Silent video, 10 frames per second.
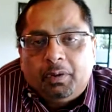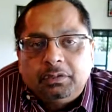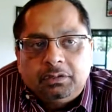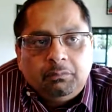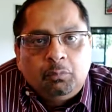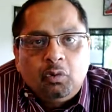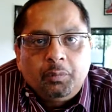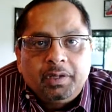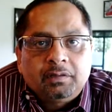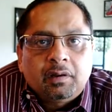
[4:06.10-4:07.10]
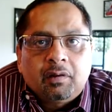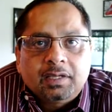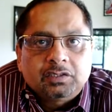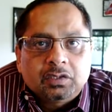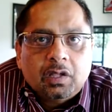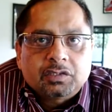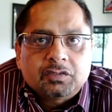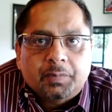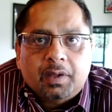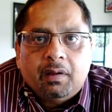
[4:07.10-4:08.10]
but mung beans and rice has also
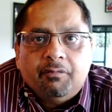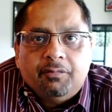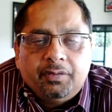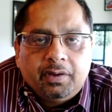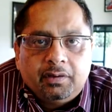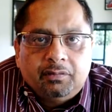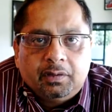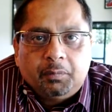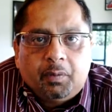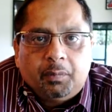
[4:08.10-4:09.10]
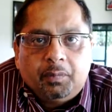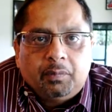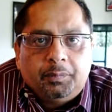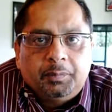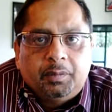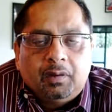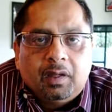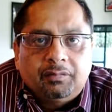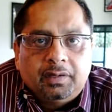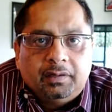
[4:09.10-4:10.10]
become very, very popular. People
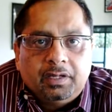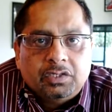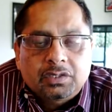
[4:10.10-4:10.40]
love that dish.